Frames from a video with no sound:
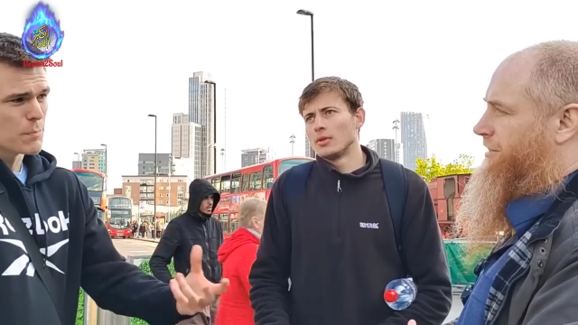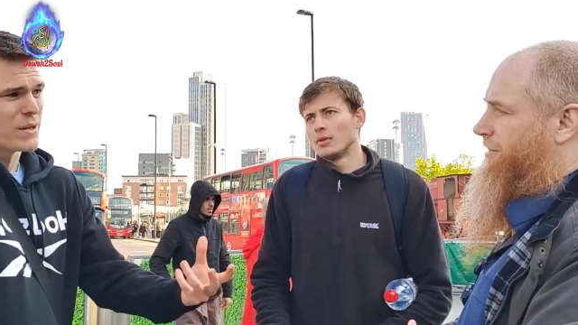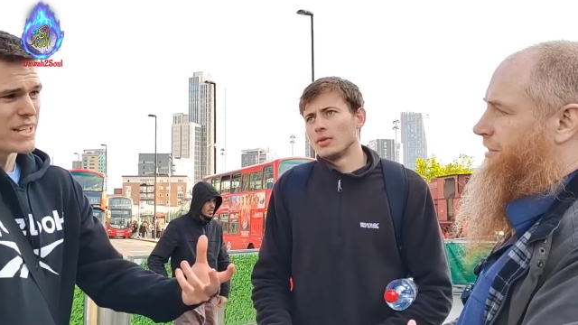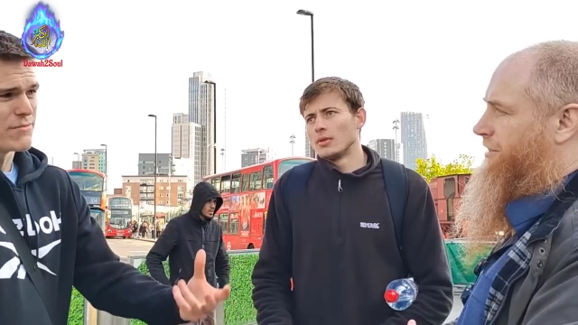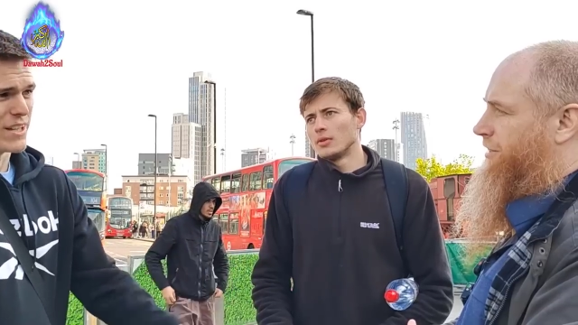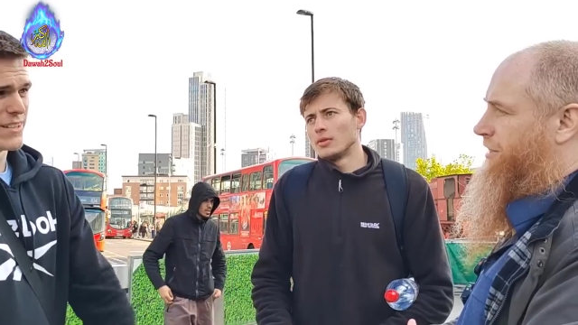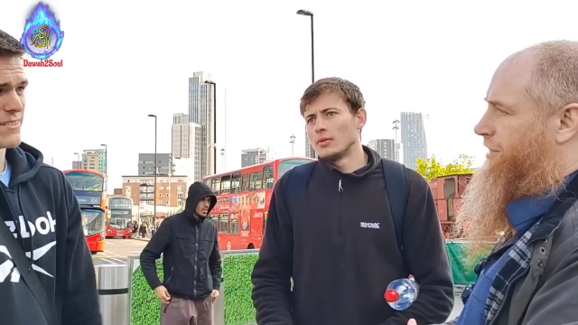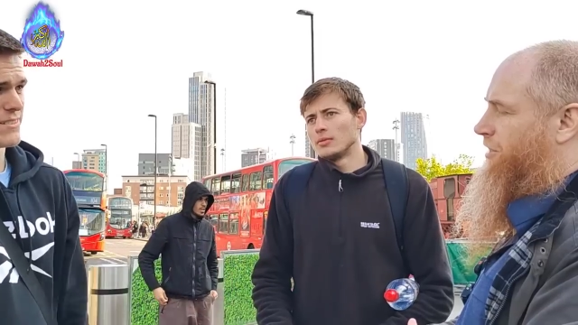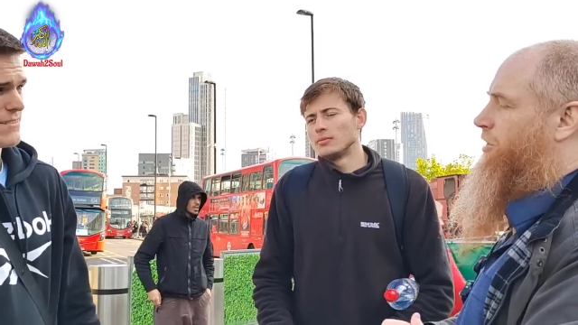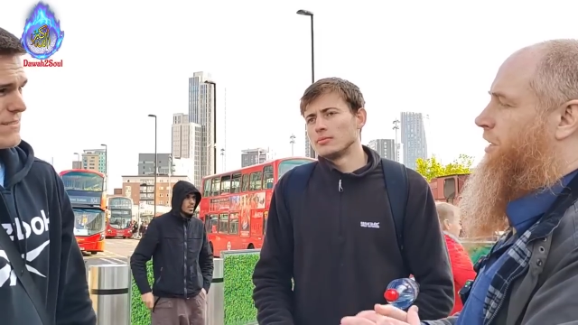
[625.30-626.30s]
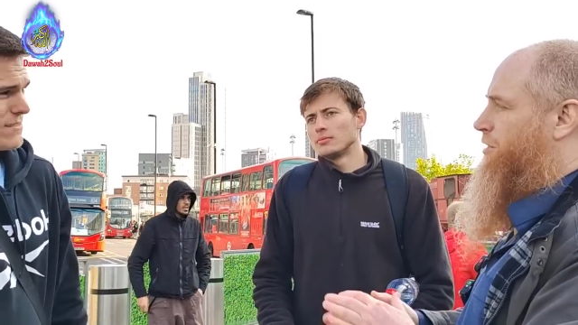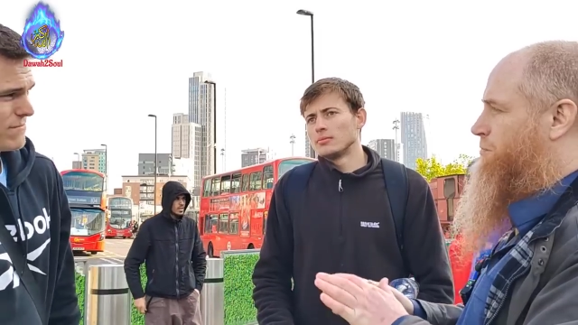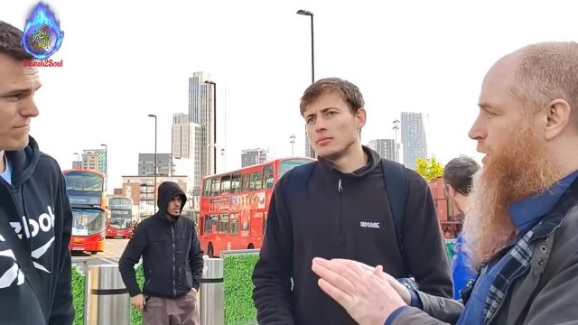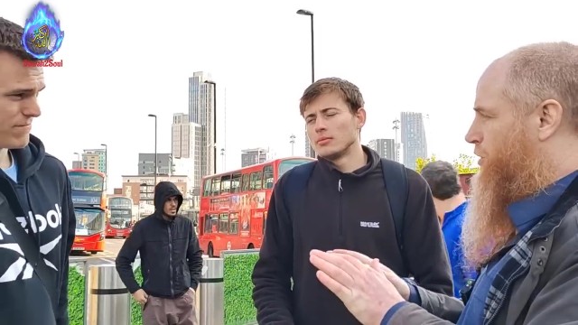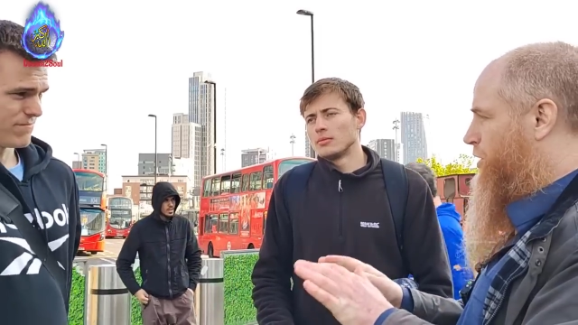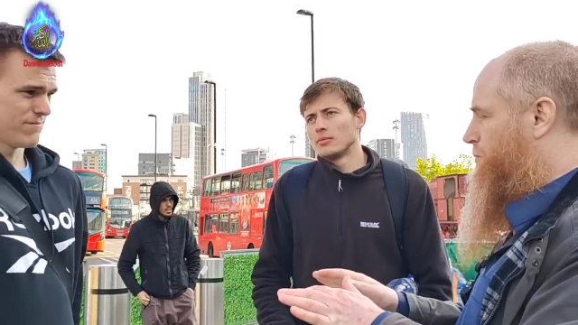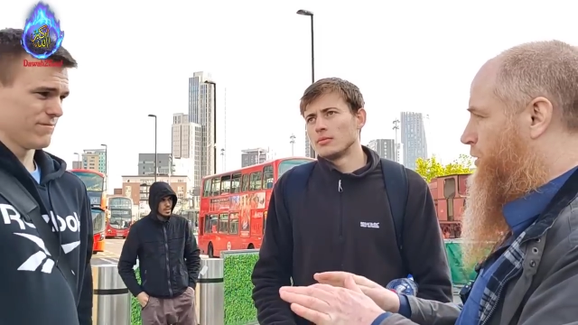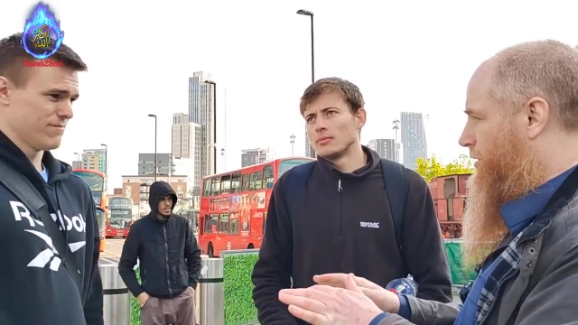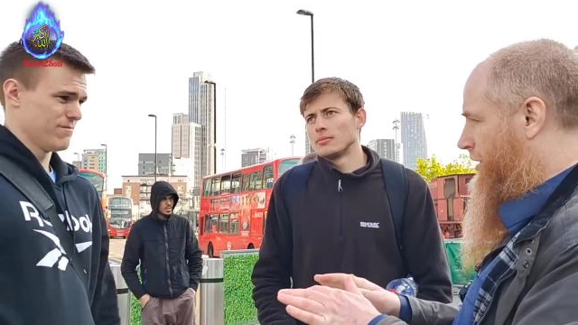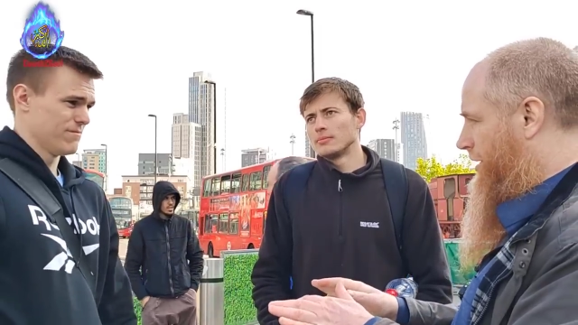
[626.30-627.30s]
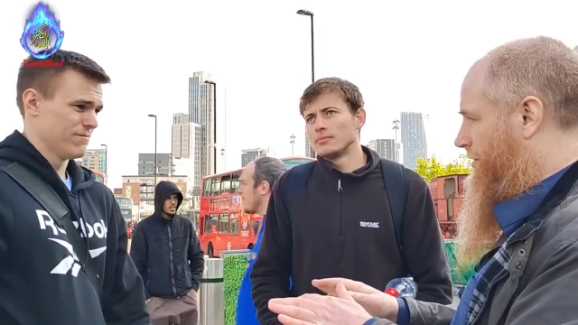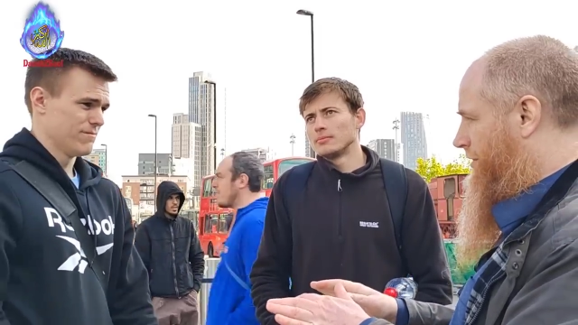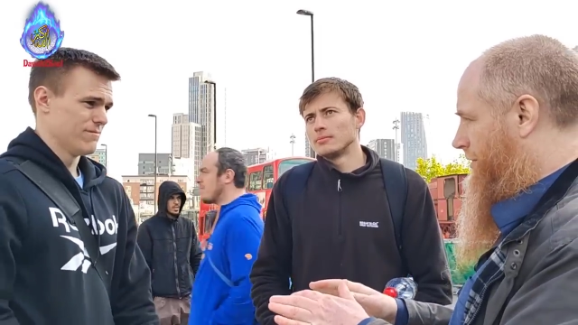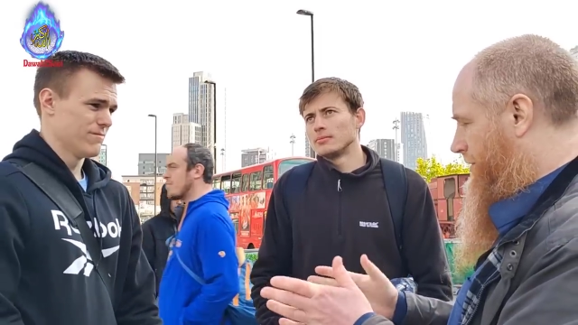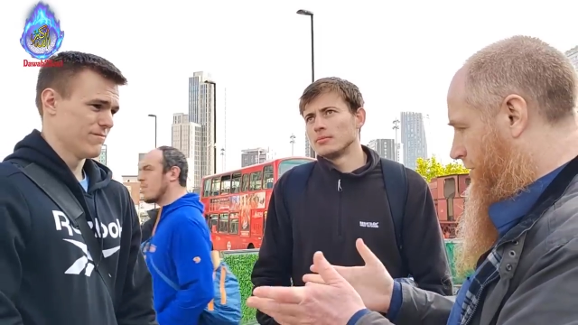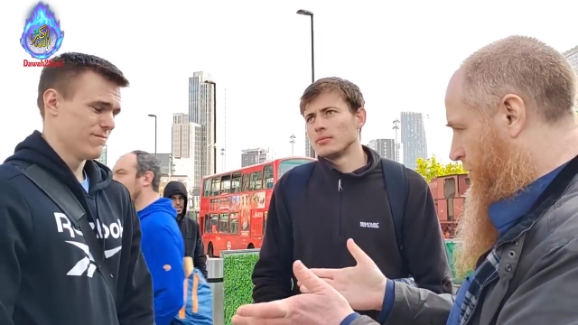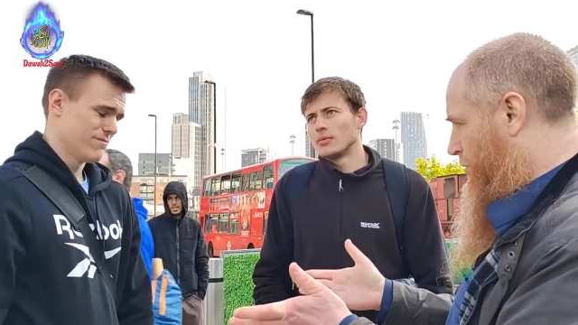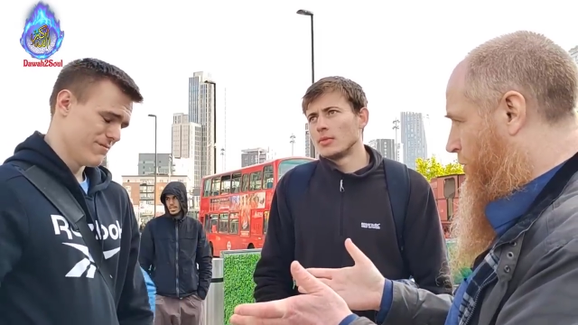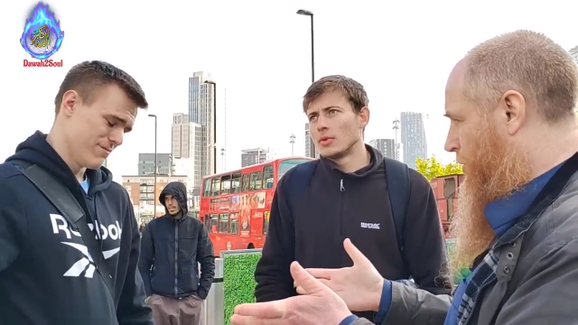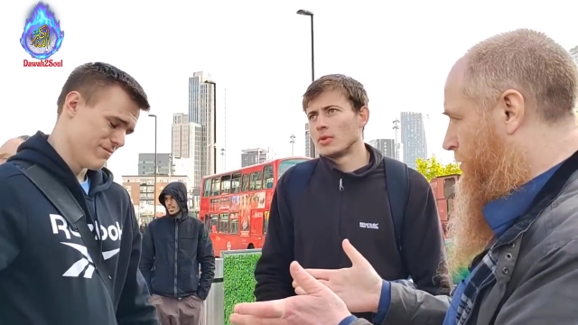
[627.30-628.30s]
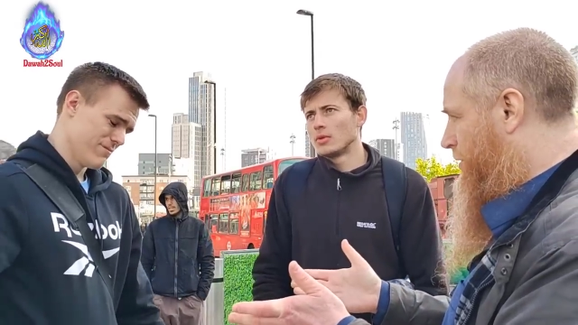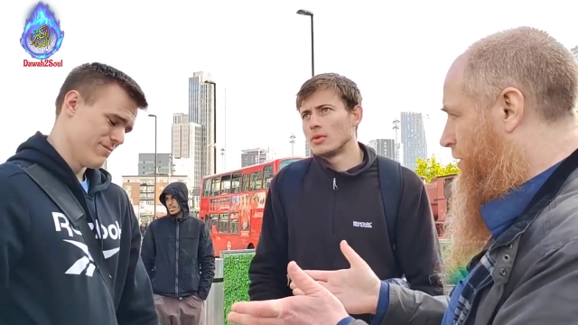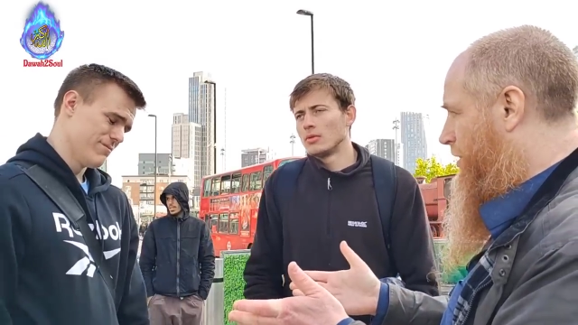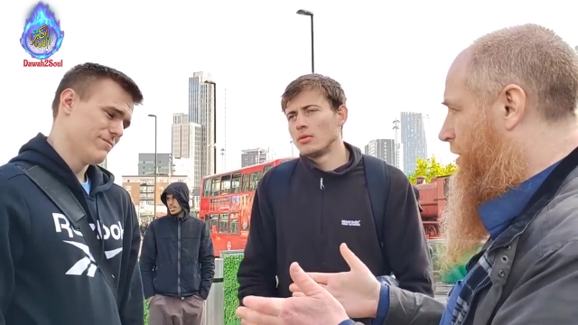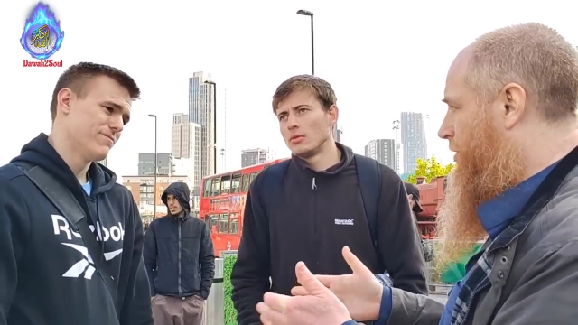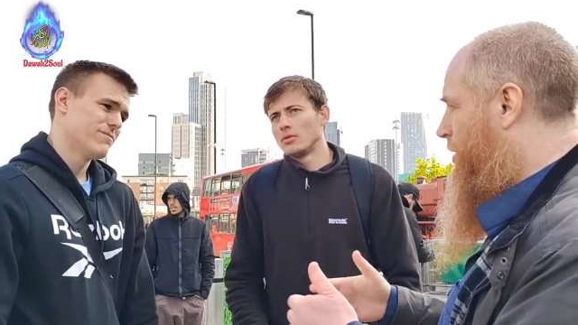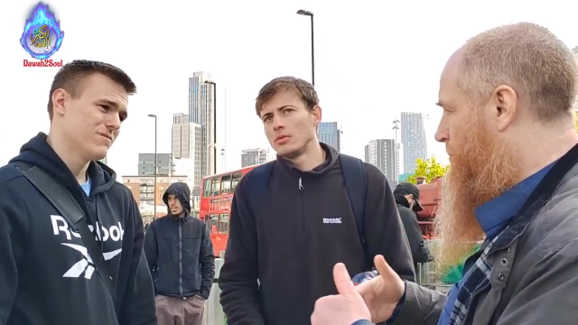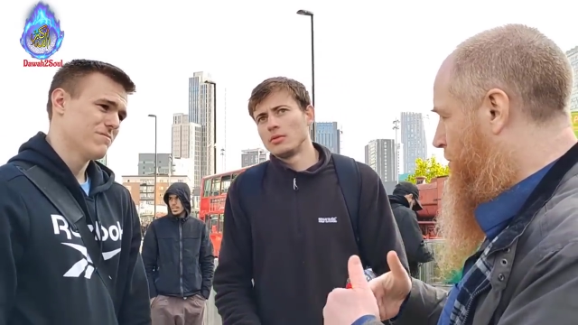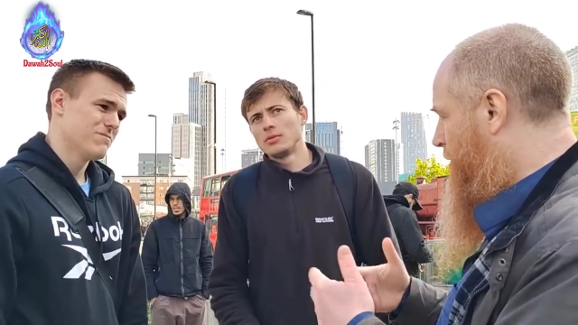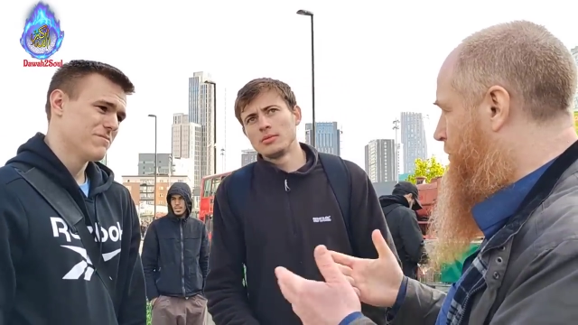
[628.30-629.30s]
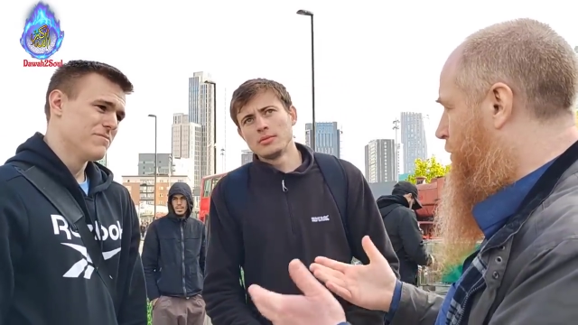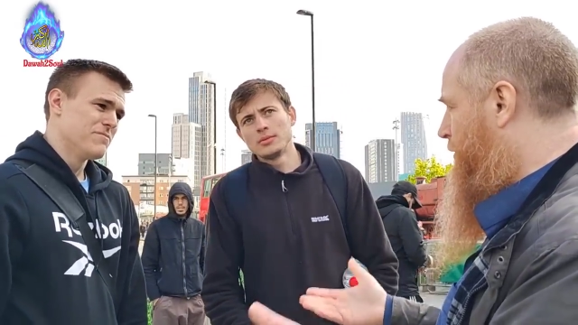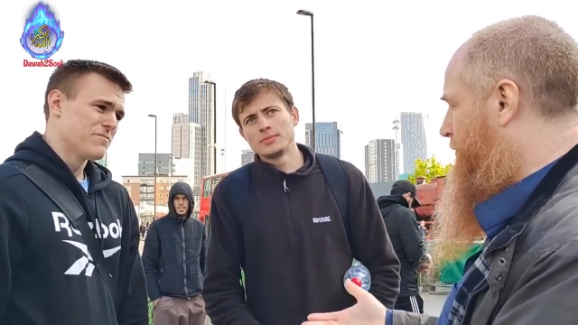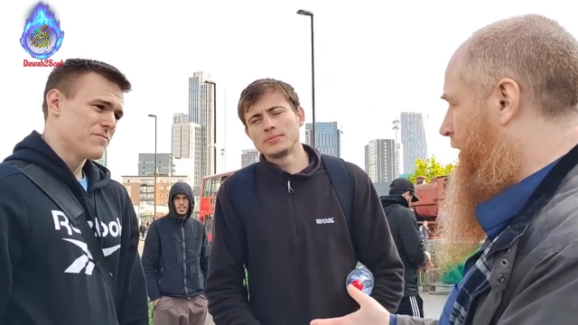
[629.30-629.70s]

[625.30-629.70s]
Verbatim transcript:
Speaker 1: to believe that. Okay, but your book says, you know, that prove all